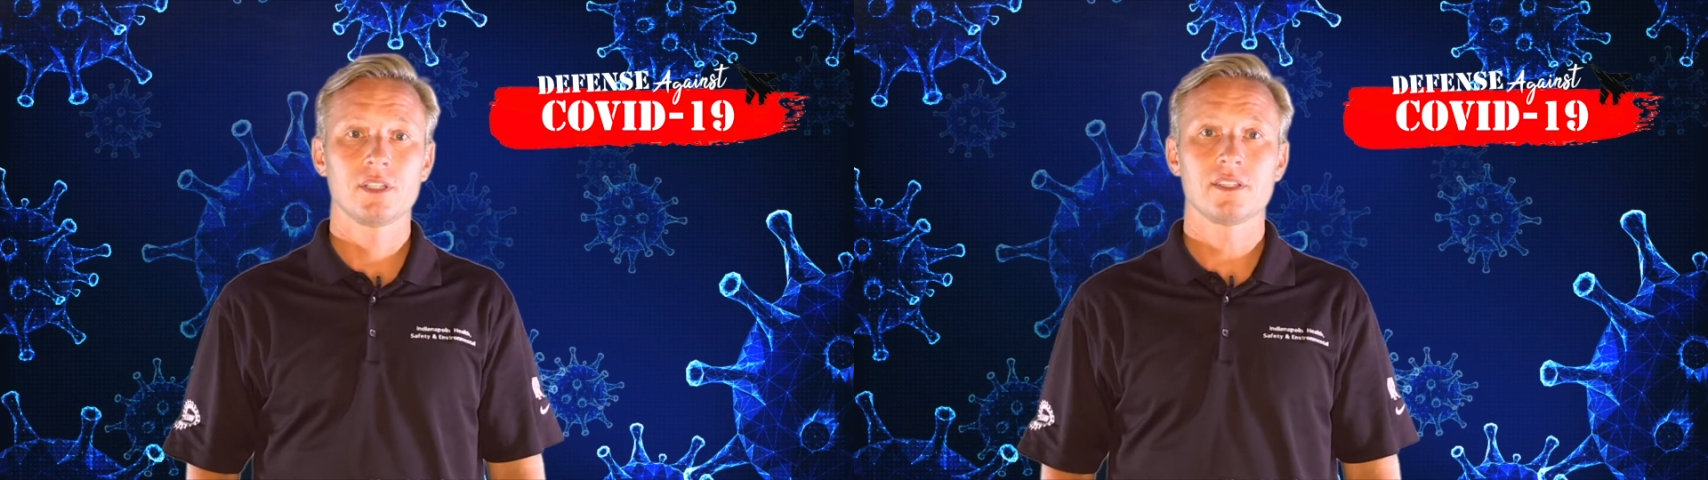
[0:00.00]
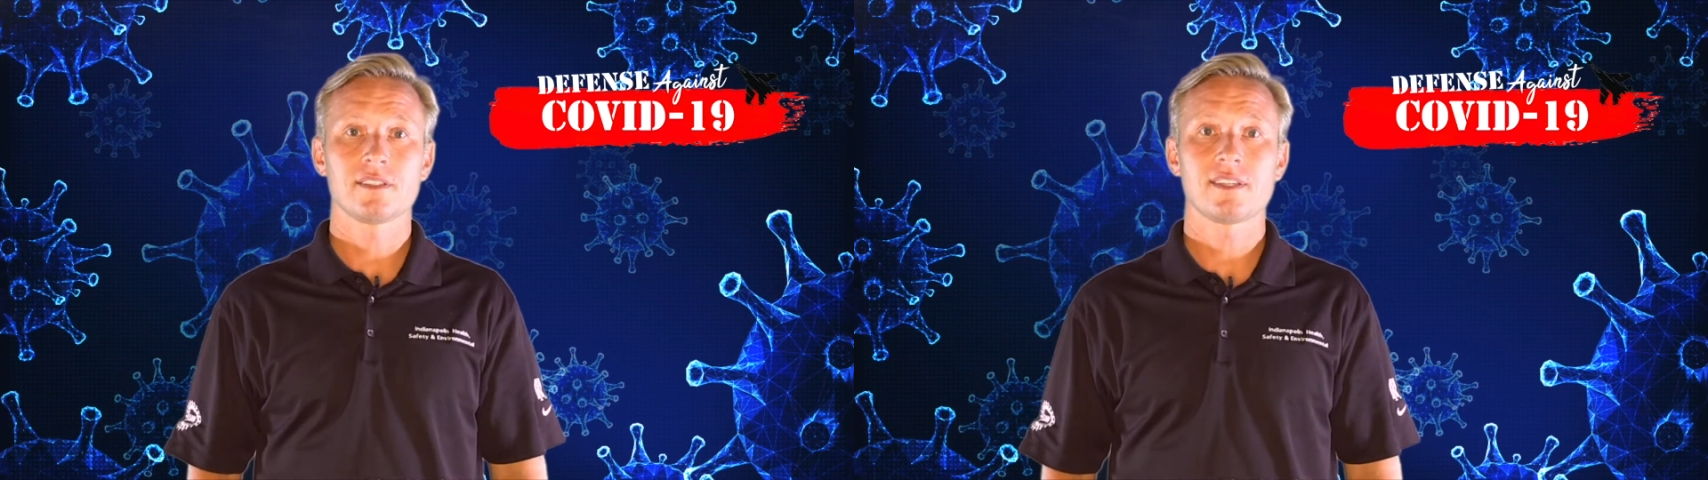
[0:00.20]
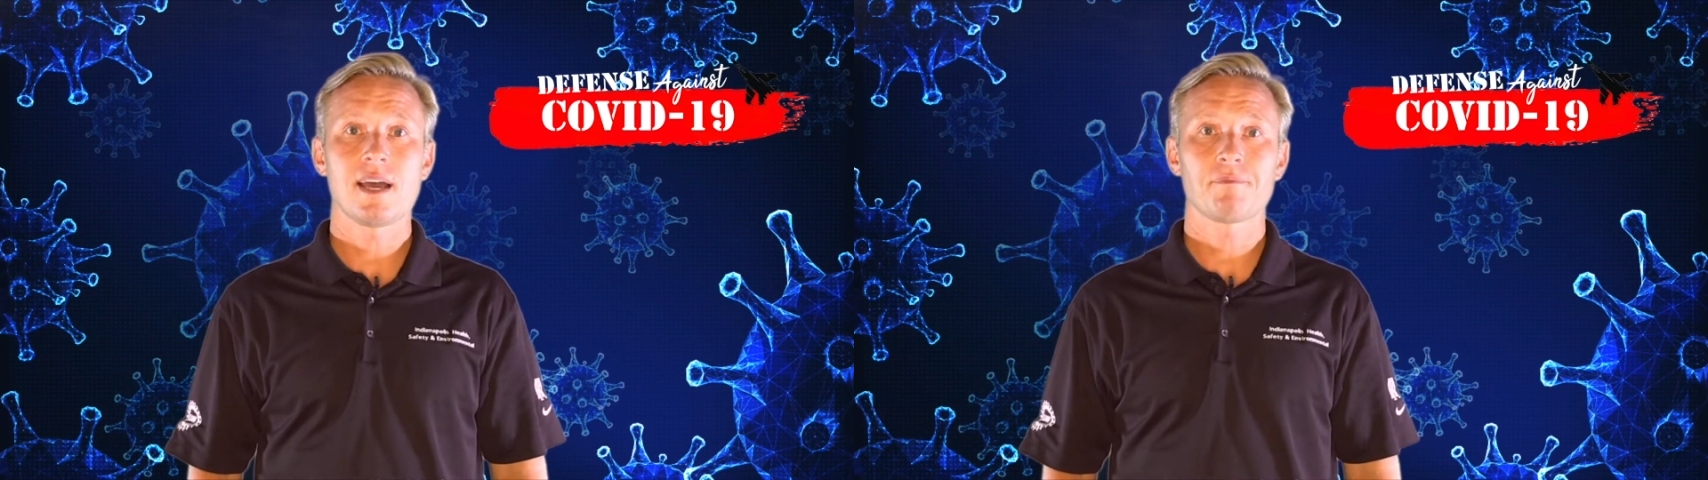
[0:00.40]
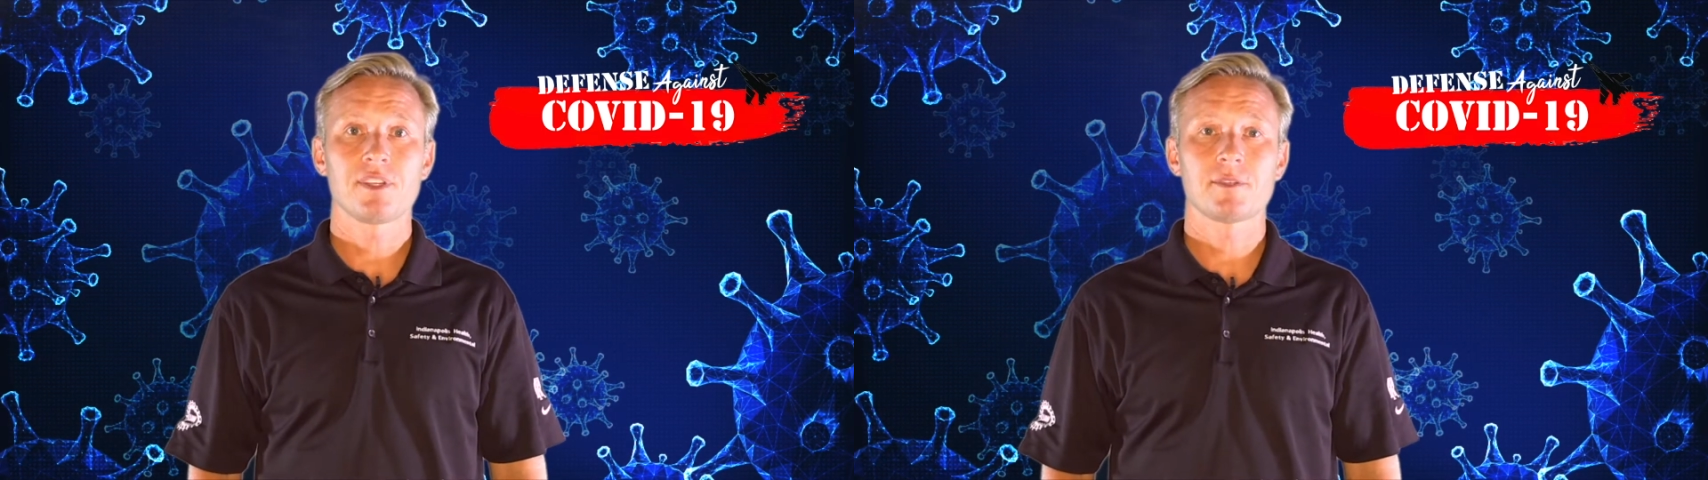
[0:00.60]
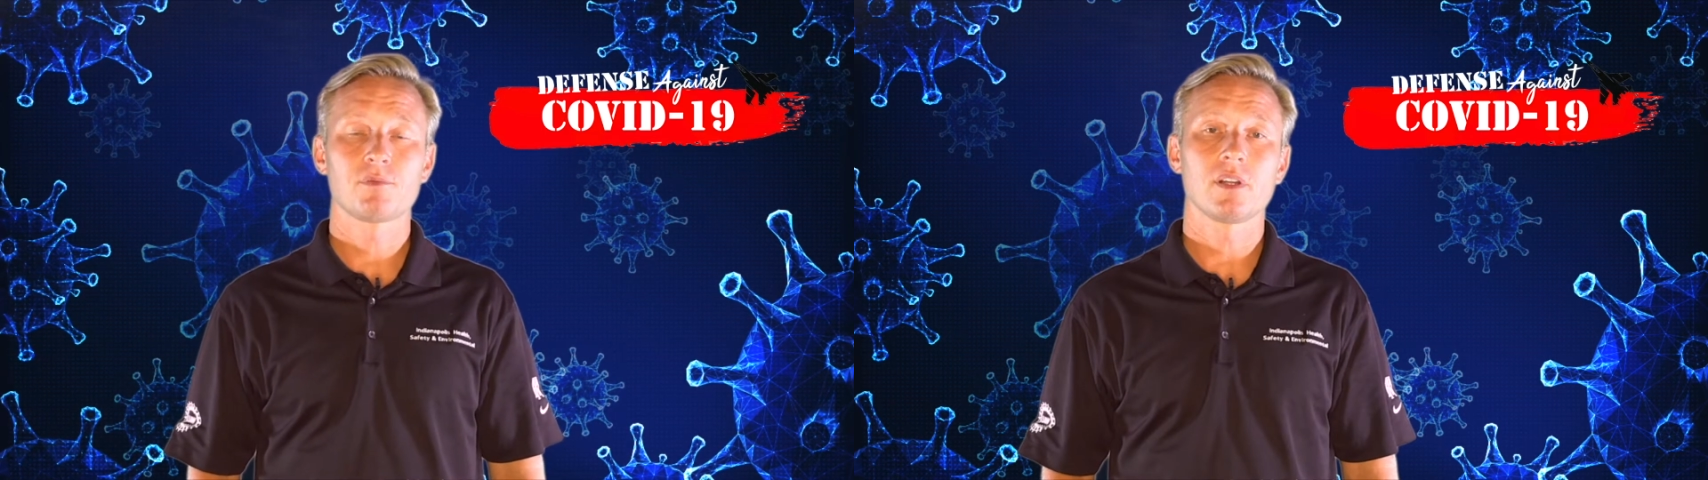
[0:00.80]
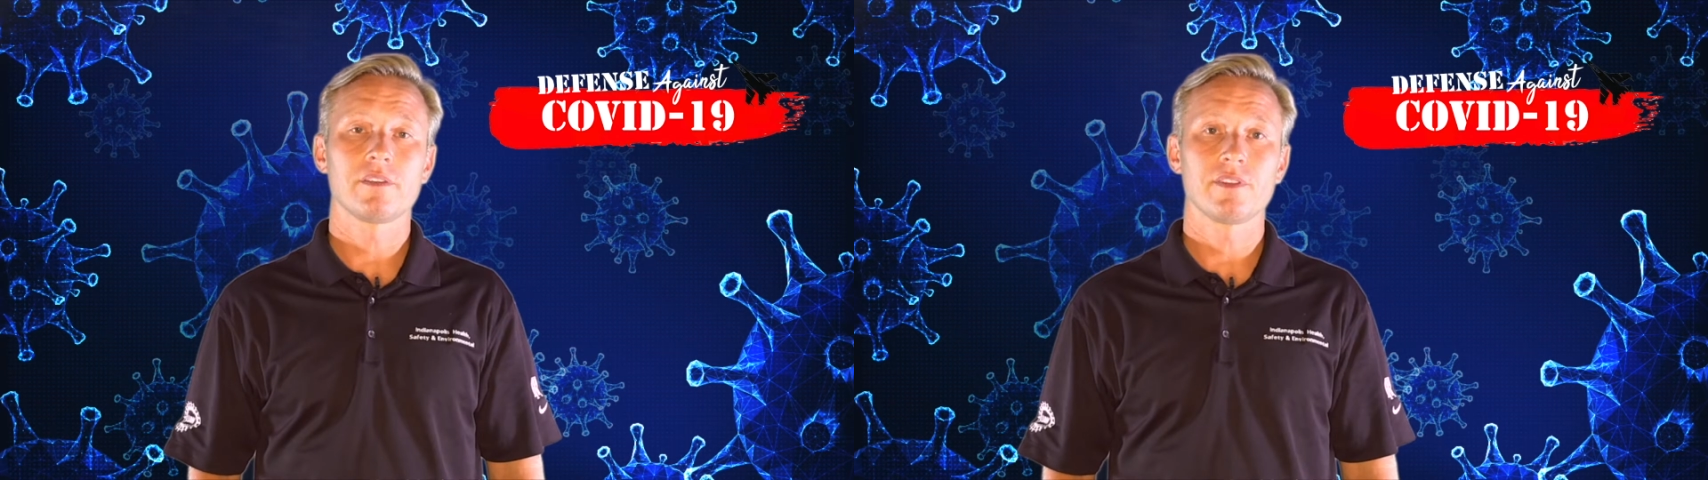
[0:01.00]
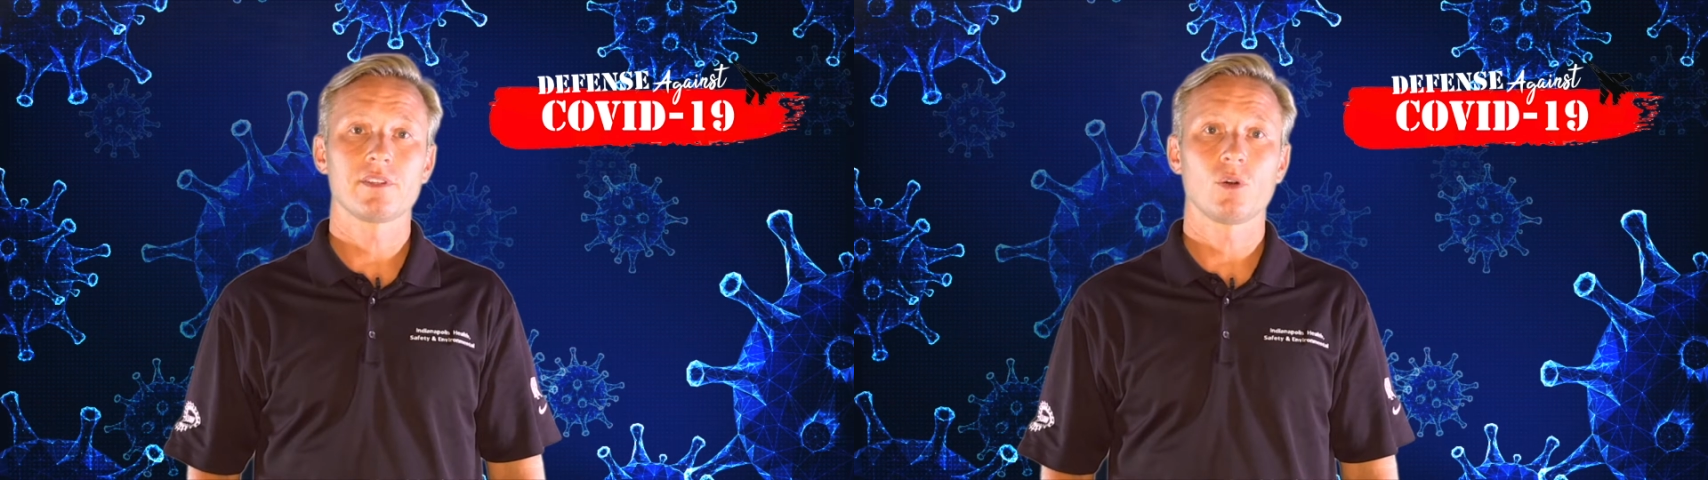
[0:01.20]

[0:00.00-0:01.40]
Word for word: to stop the spread of this